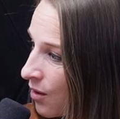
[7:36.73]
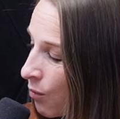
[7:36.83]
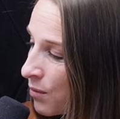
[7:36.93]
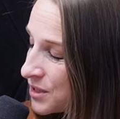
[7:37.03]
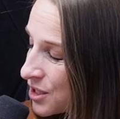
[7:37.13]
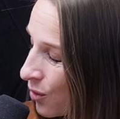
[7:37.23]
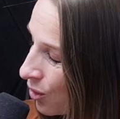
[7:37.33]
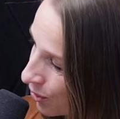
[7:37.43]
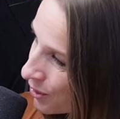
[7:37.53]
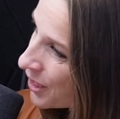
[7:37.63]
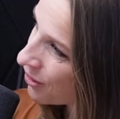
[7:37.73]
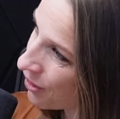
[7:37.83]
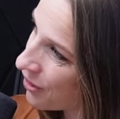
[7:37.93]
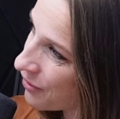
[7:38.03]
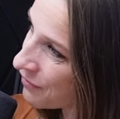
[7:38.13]
What was the learning
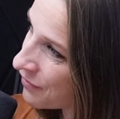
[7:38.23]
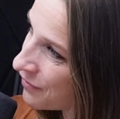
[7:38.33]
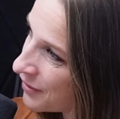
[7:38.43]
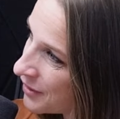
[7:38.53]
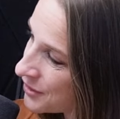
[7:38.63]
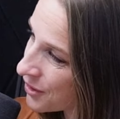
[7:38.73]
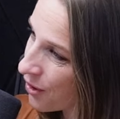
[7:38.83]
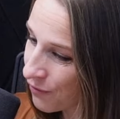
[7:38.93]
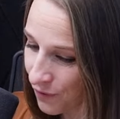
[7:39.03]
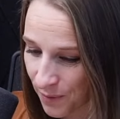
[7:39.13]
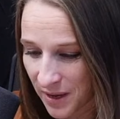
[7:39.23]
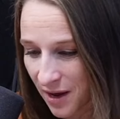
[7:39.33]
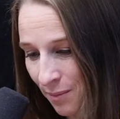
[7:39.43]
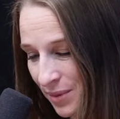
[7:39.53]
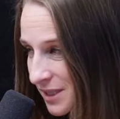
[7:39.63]
curve to go from
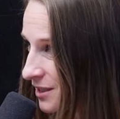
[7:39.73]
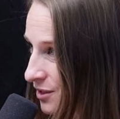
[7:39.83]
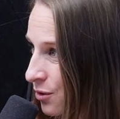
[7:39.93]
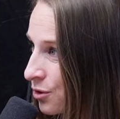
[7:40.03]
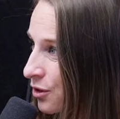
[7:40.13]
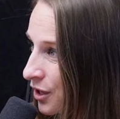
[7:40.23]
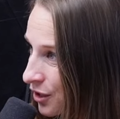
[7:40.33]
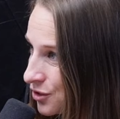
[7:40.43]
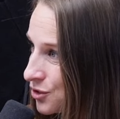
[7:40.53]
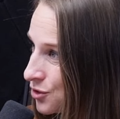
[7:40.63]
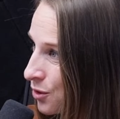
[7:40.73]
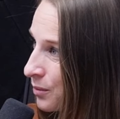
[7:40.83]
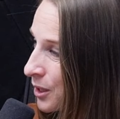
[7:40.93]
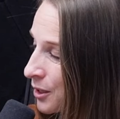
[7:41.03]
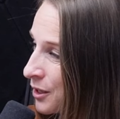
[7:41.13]
being a business owner and a
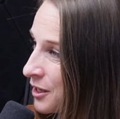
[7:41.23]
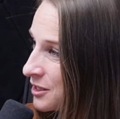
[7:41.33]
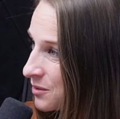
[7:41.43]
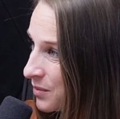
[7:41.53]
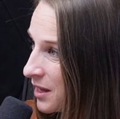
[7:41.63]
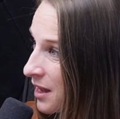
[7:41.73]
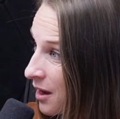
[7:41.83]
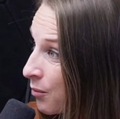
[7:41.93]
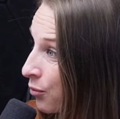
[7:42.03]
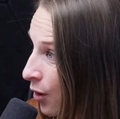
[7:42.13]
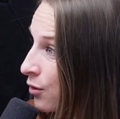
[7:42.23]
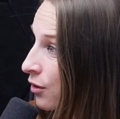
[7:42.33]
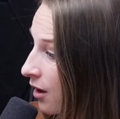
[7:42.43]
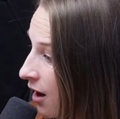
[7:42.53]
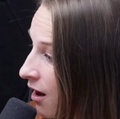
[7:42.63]
consumer to being a
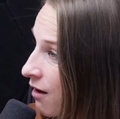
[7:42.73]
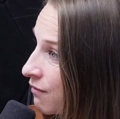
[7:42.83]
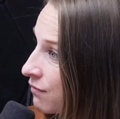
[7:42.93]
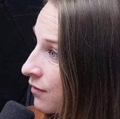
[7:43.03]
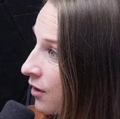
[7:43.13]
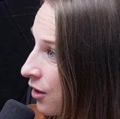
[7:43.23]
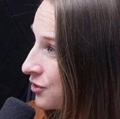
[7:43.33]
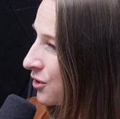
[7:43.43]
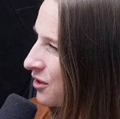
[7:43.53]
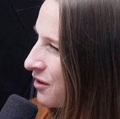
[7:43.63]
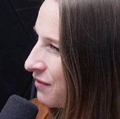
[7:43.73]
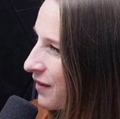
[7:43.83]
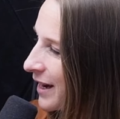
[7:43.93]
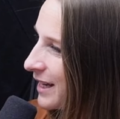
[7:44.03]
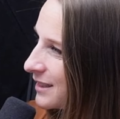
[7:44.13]
broker of alternative
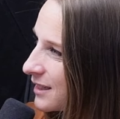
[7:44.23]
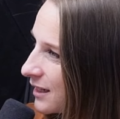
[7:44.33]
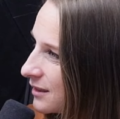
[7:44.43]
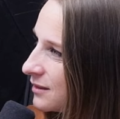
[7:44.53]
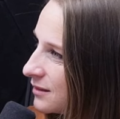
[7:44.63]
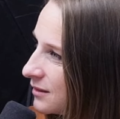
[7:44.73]
financing?